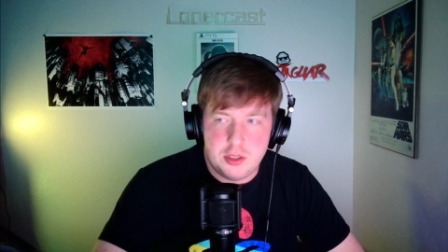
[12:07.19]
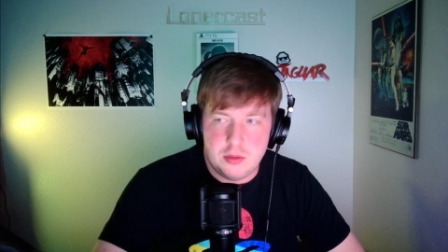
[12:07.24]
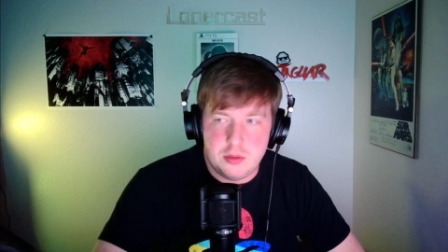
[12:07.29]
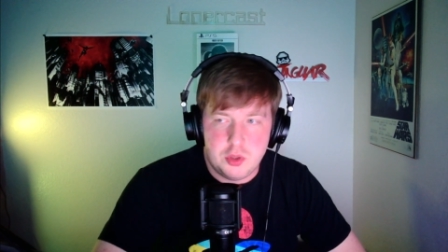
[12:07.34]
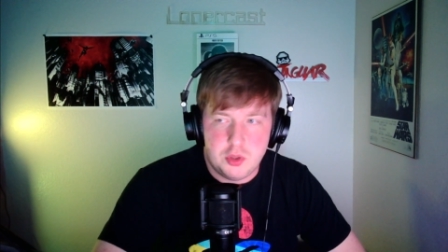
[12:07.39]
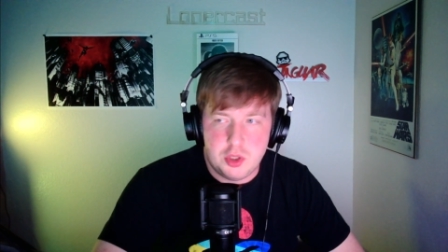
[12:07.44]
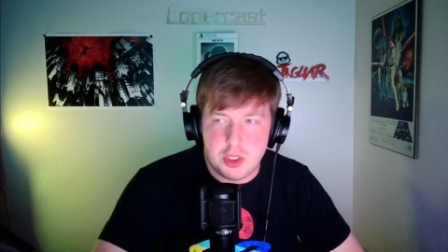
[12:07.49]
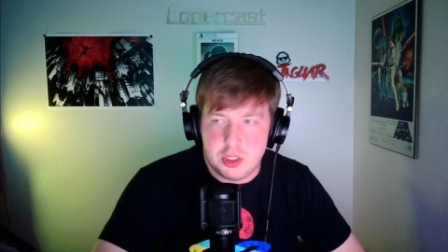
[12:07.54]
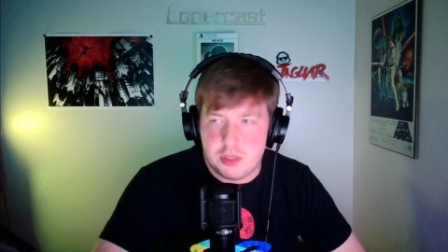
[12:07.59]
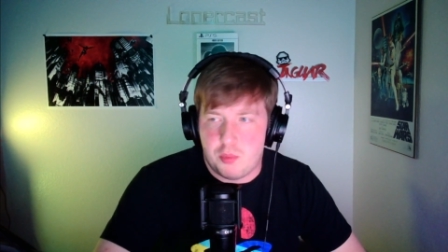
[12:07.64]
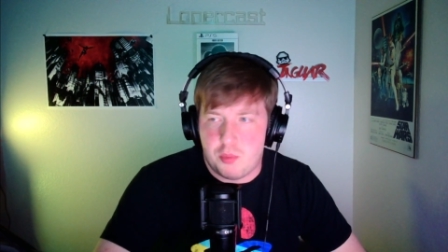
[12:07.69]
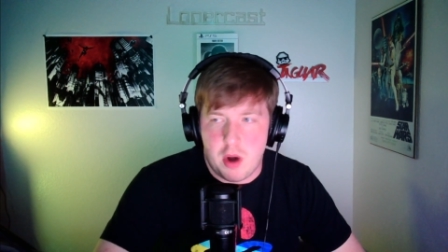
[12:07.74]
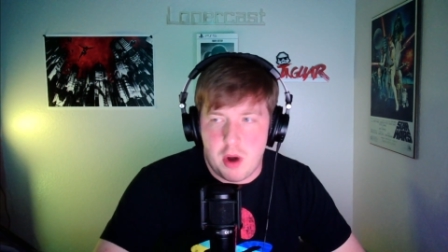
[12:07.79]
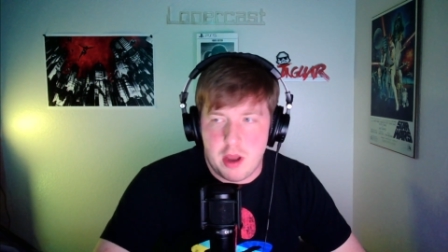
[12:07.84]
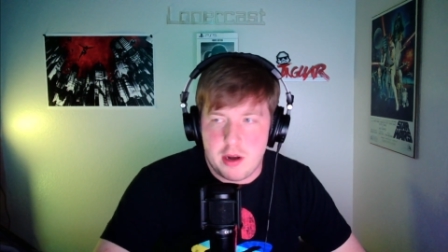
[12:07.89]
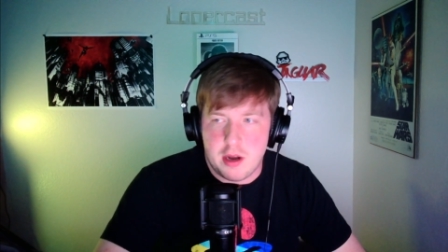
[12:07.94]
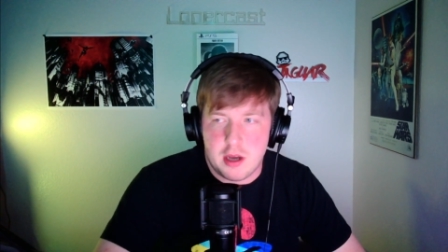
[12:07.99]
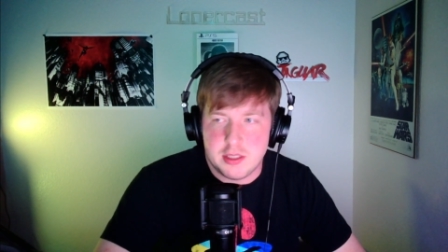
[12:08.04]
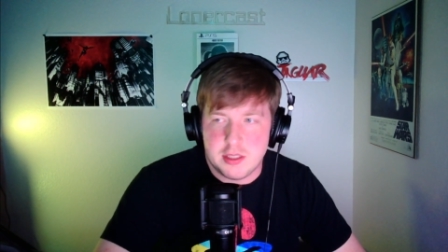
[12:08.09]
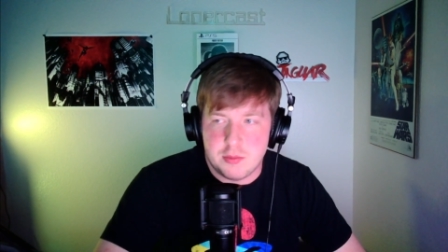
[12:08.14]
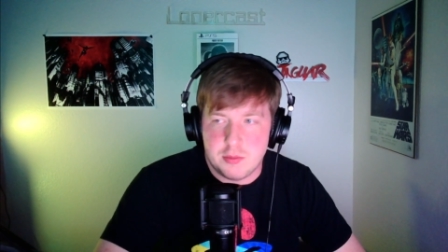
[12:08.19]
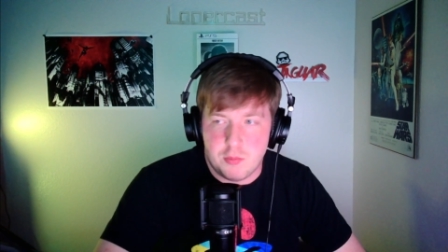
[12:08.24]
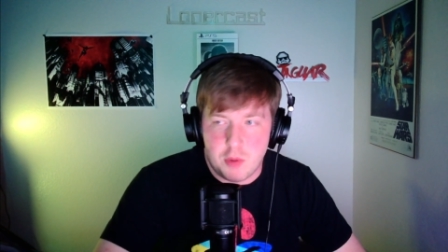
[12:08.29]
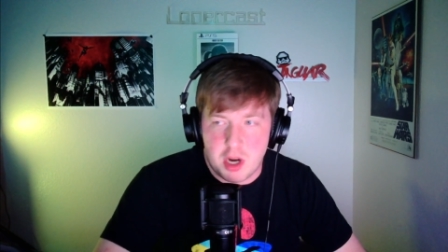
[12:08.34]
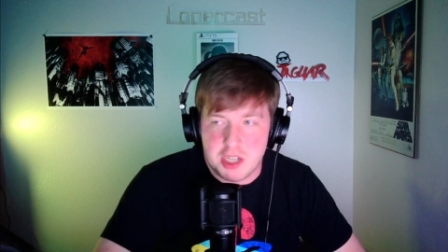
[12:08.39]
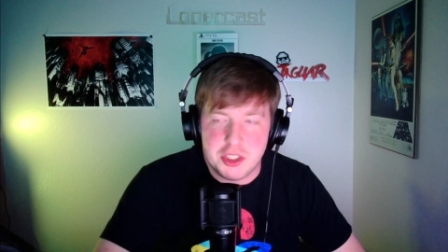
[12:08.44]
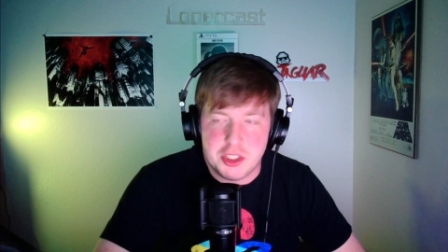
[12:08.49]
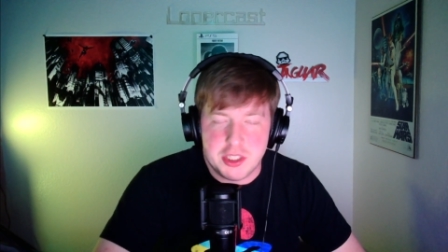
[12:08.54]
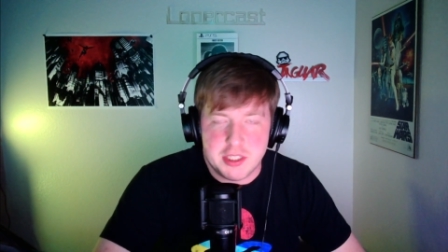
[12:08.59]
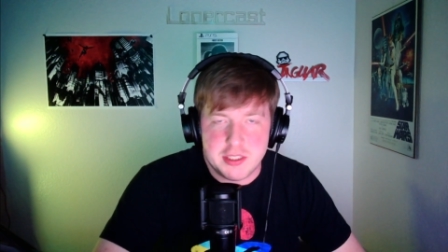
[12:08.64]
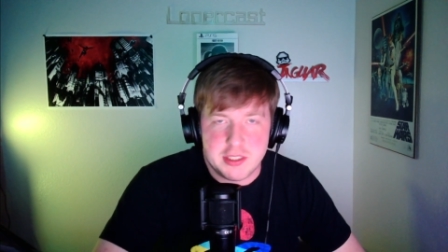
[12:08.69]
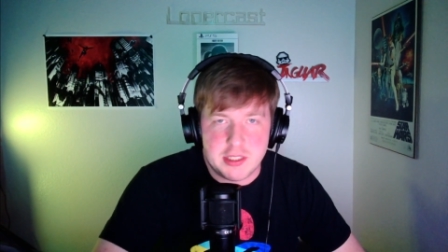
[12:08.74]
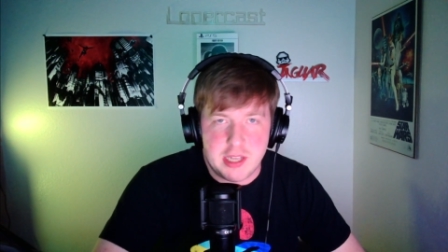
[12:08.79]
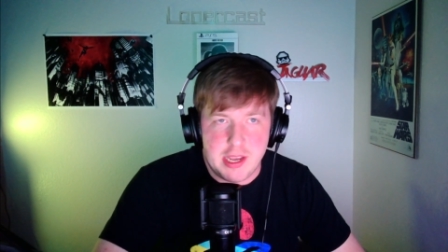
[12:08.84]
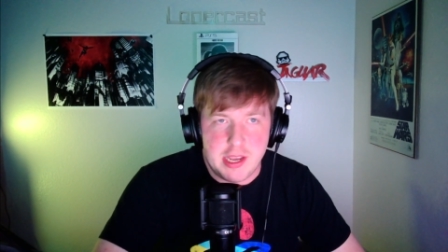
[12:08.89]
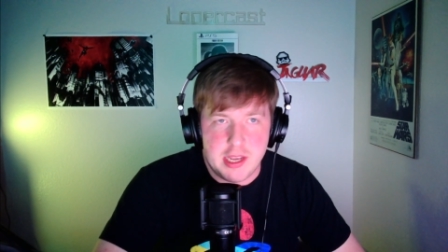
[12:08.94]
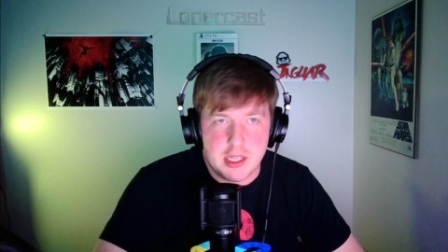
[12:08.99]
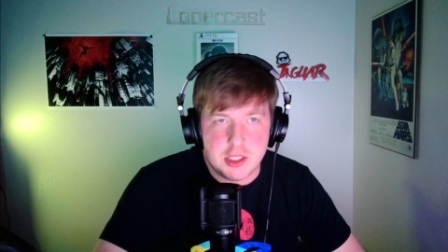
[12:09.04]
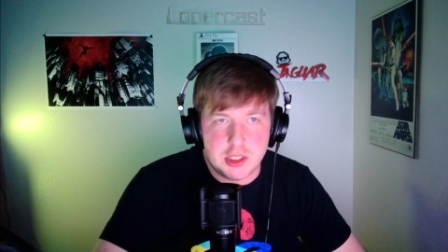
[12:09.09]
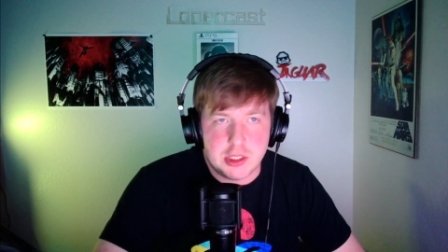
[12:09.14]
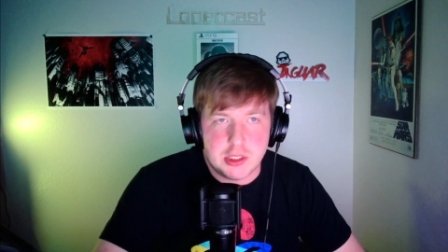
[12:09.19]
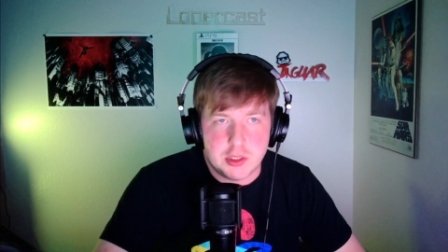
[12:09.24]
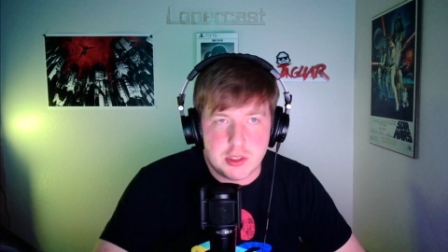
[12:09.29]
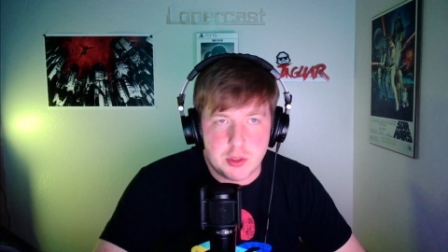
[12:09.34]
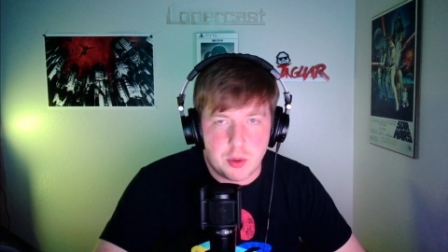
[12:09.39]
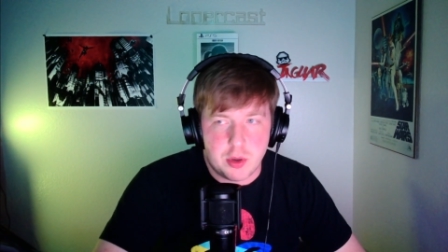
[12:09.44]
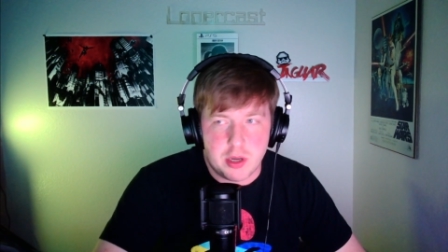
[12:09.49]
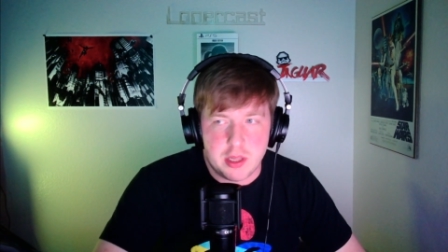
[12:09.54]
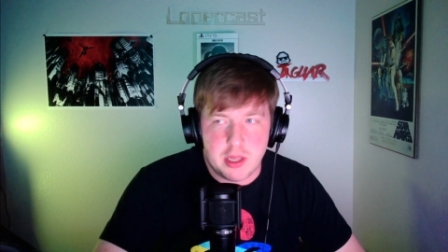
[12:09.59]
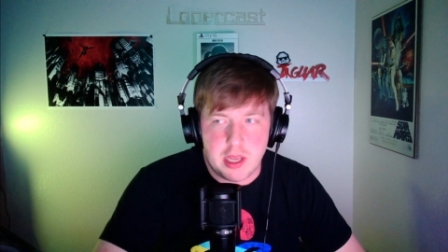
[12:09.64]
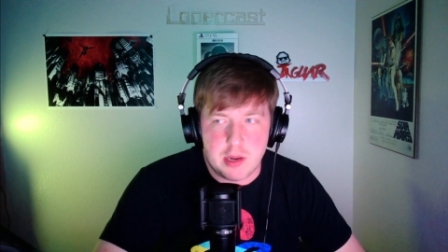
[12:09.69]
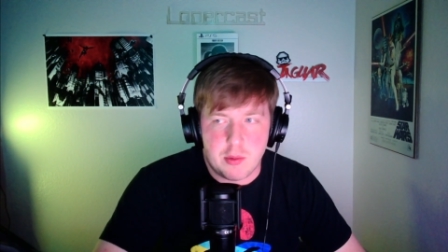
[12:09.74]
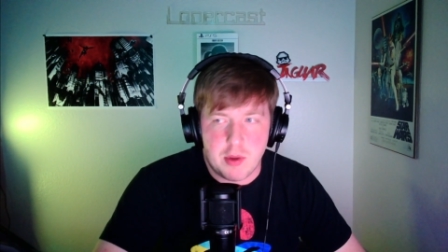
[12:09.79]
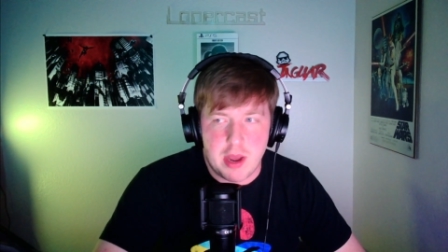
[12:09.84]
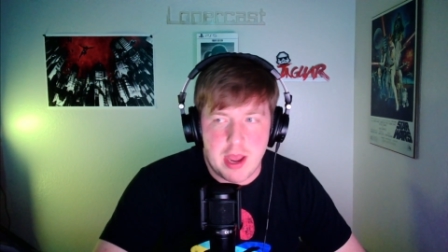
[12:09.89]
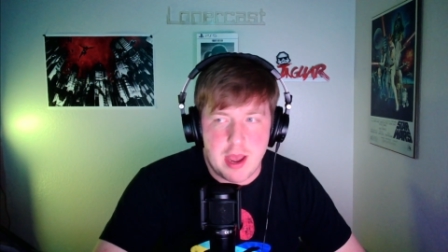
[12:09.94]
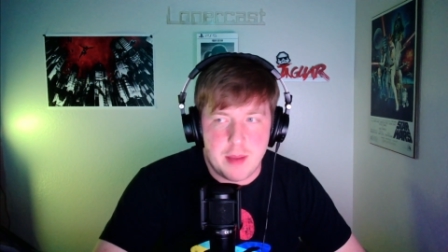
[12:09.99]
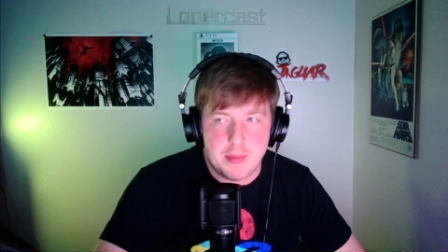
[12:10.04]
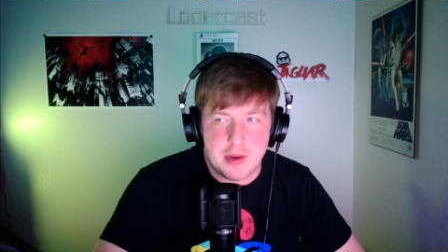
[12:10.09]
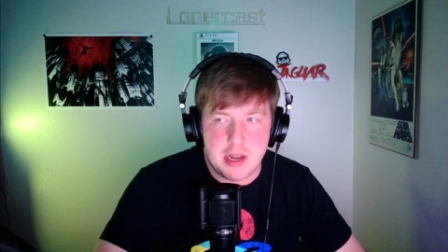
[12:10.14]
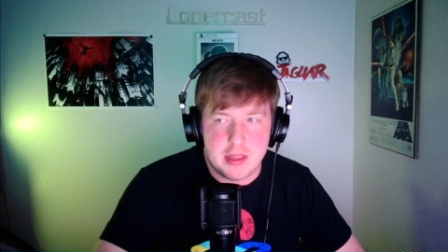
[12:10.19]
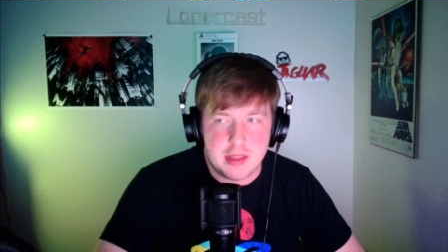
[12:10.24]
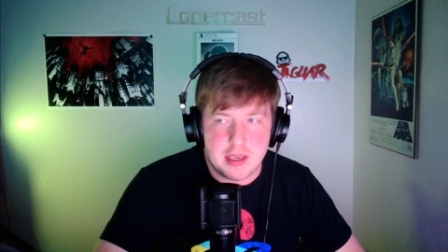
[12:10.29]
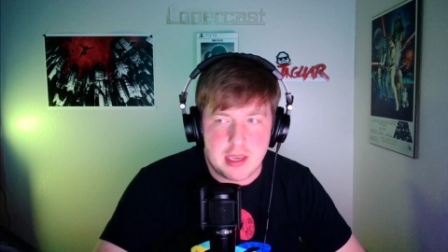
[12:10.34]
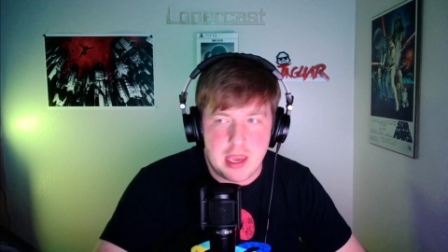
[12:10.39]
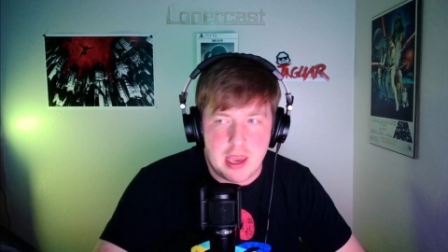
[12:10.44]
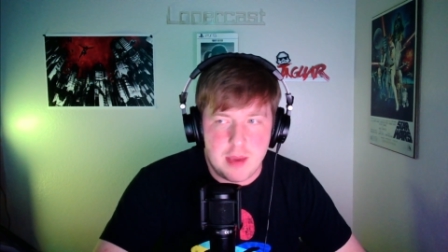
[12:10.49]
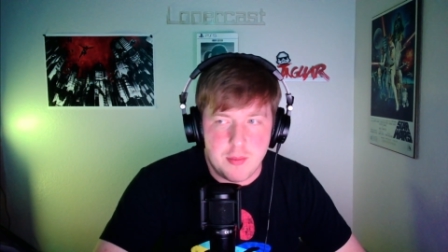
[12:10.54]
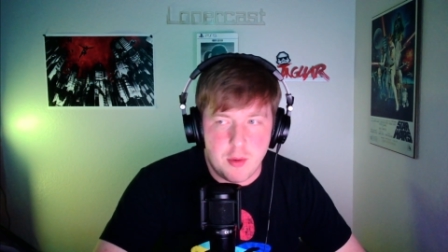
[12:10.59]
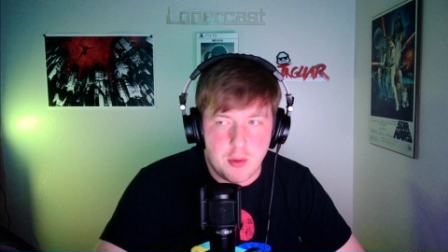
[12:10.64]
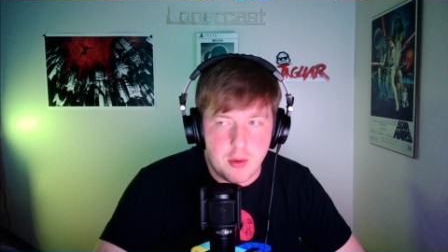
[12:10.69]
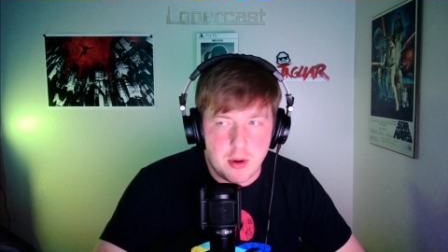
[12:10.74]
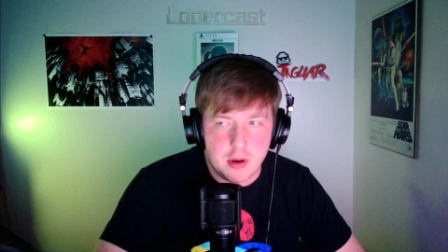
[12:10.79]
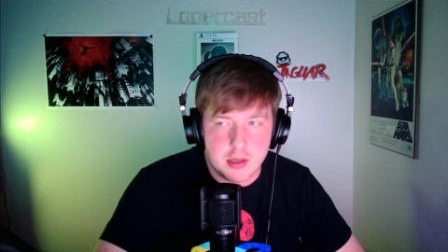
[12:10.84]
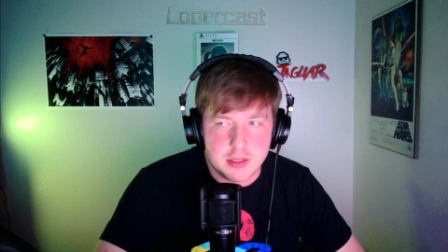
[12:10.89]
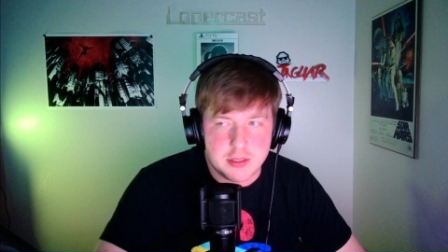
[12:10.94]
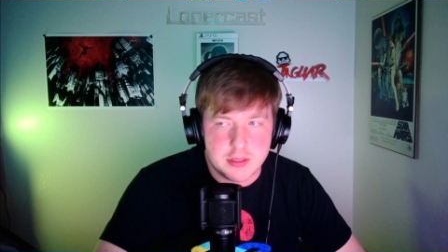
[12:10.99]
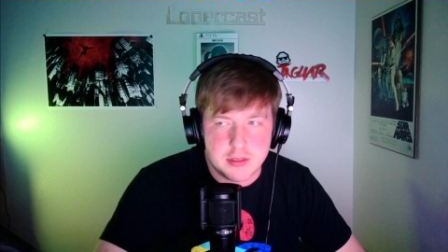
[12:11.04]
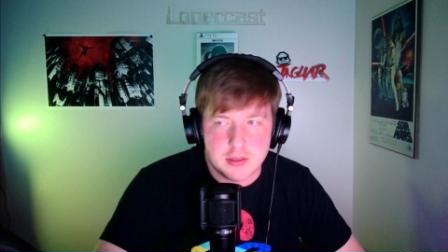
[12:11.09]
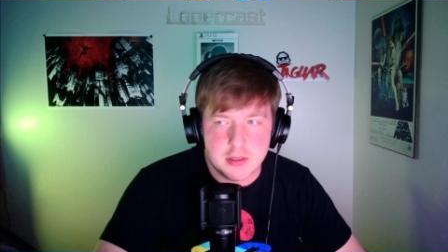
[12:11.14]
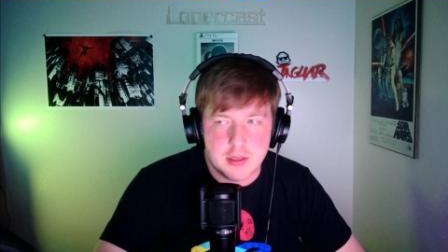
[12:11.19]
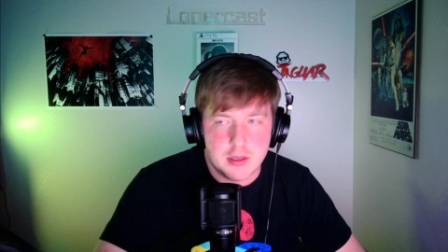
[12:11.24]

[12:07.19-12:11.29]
just run on rush the stage, sort of like what happened at the Game Awards.